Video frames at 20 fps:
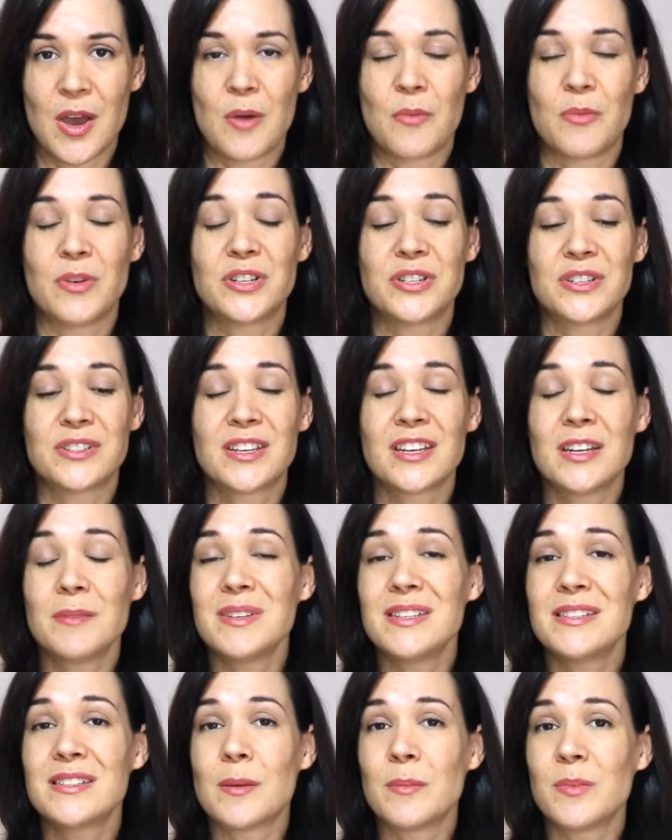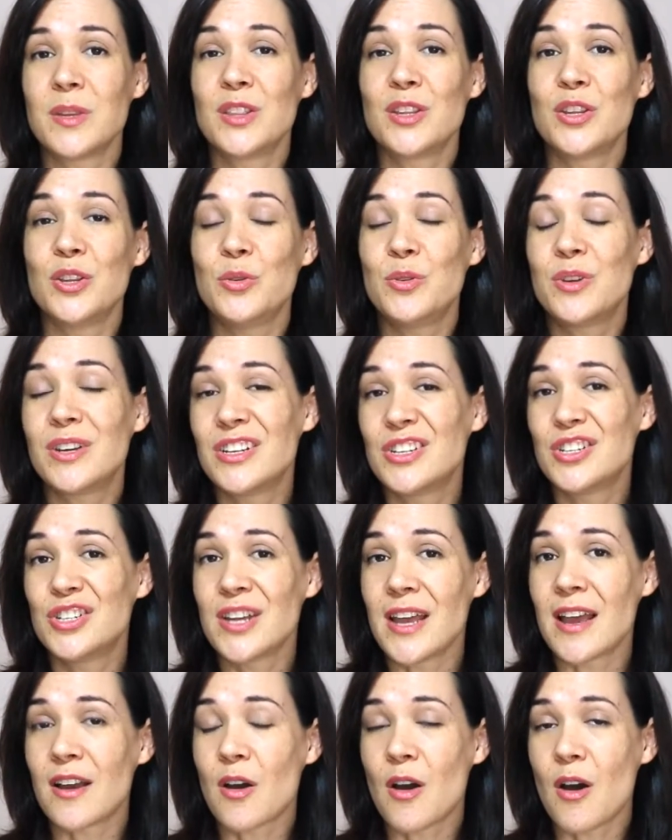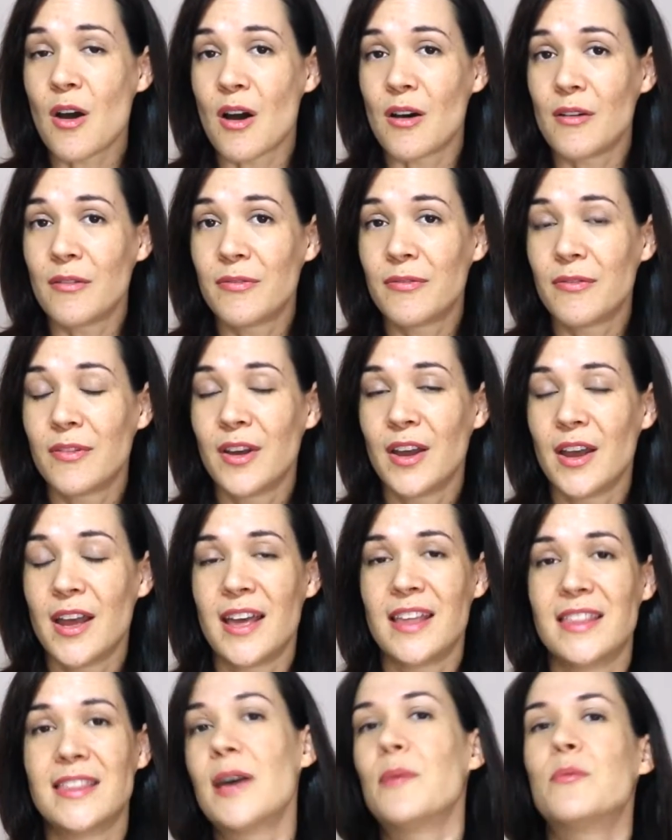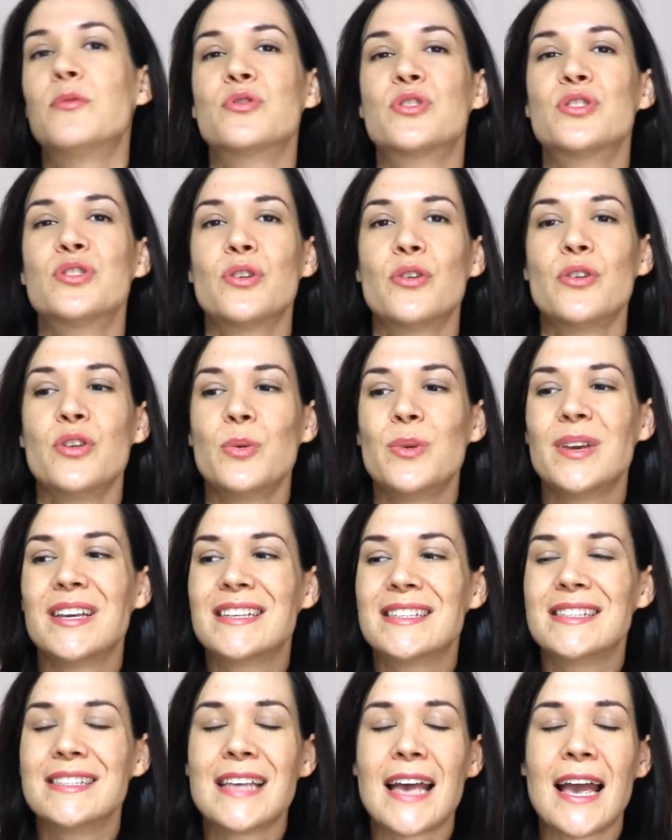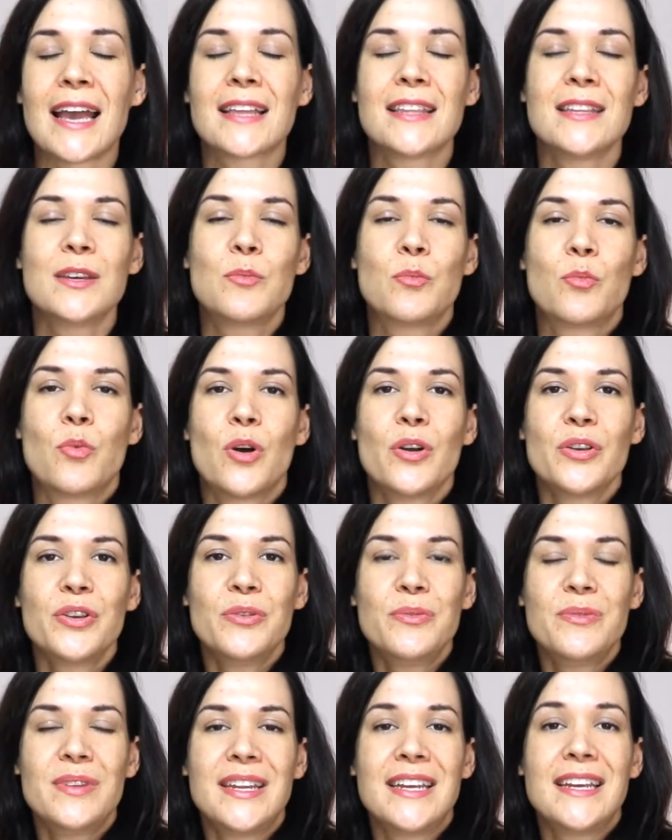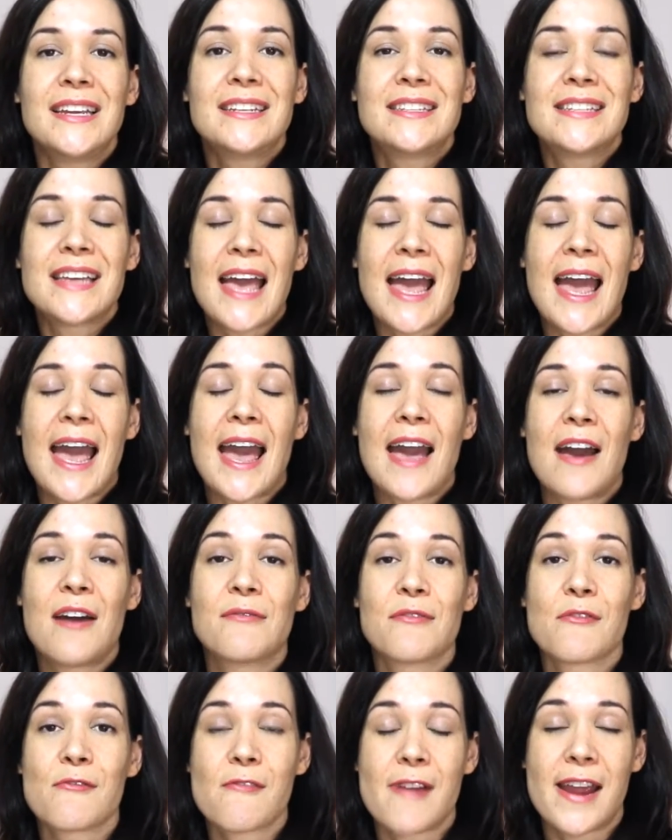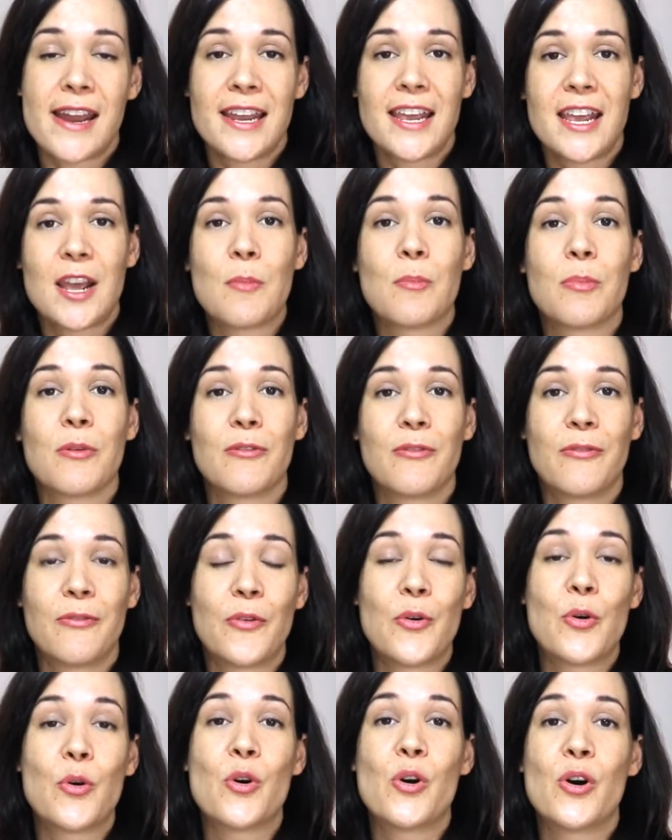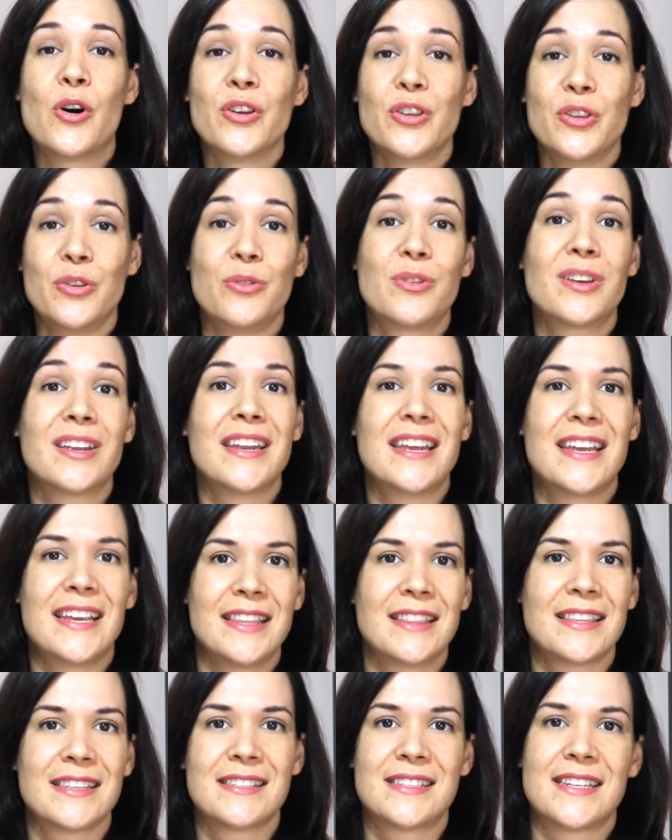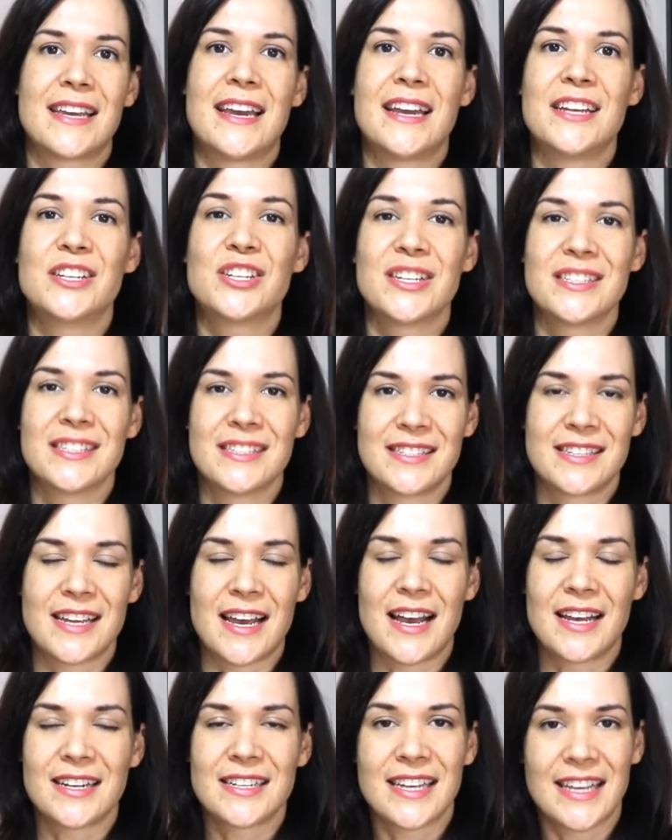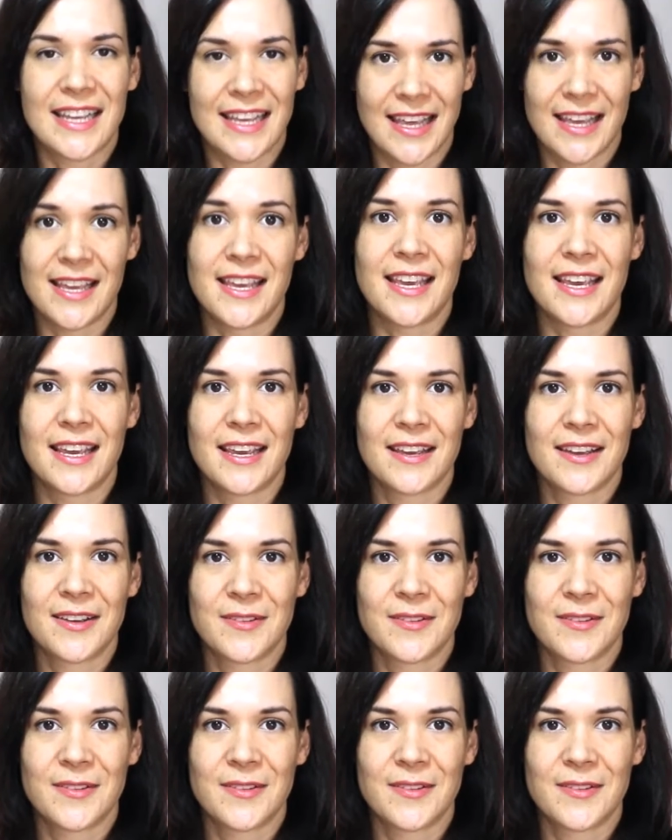which is gonna be something that you can check off that will show you exactly what you need to have ready before you can hit the stage and start gigging.